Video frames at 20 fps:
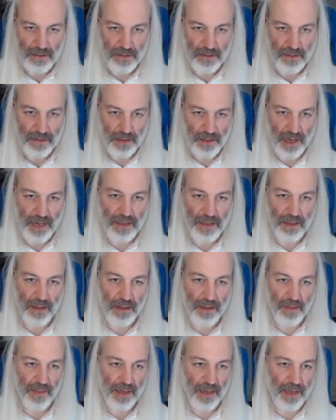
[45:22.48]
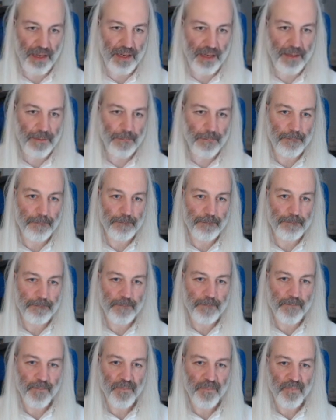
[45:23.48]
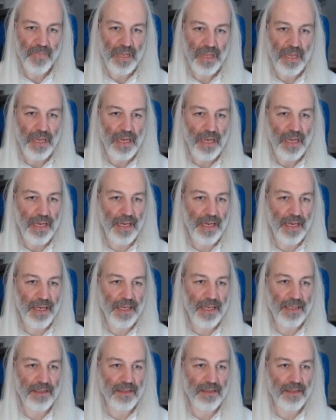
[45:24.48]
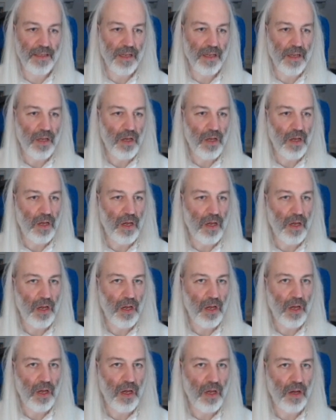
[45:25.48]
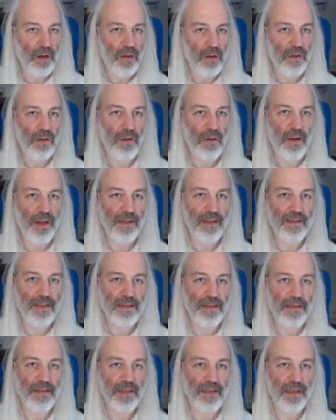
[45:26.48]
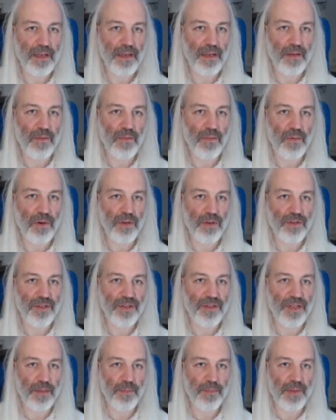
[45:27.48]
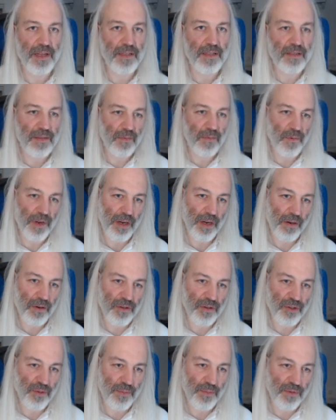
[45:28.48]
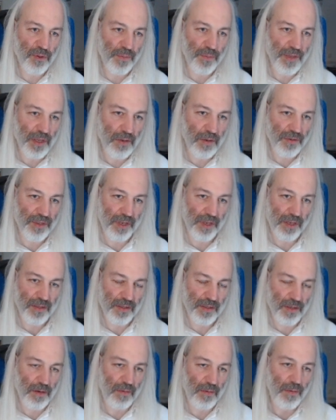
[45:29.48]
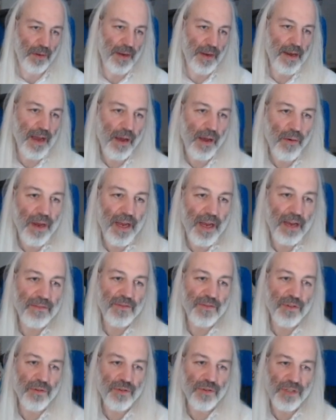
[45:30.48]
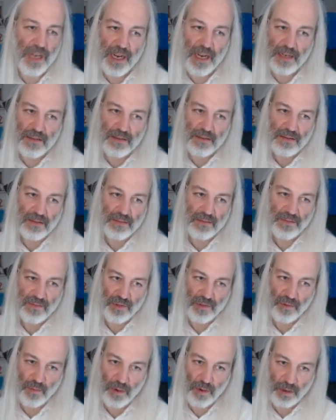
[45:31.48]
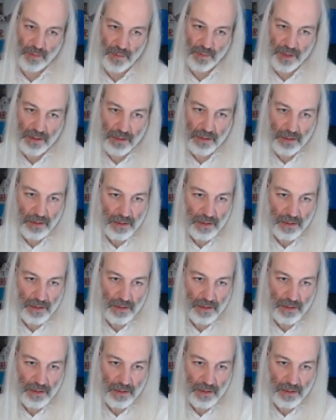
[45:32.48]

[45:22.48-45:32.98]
Hiding them again. And let us see what template we are going to be using. So now I have two sides to work with.